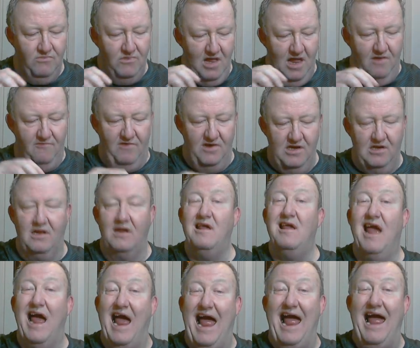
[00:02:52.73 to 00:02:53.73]

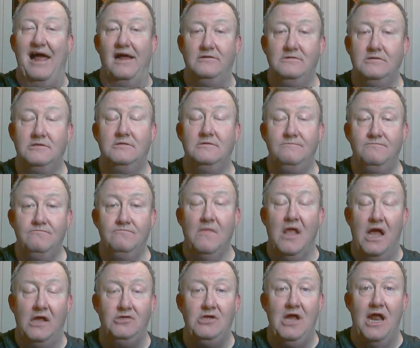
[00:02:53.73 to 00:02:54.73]
Definitely has
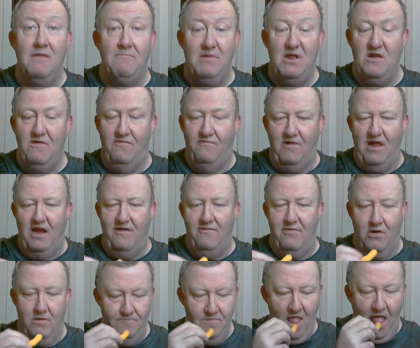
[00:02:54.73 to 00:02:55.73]
a jalapeno
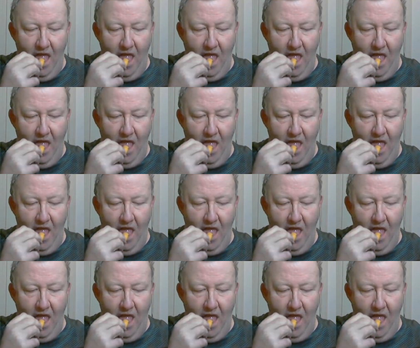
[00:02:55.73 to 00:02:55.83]
flavor,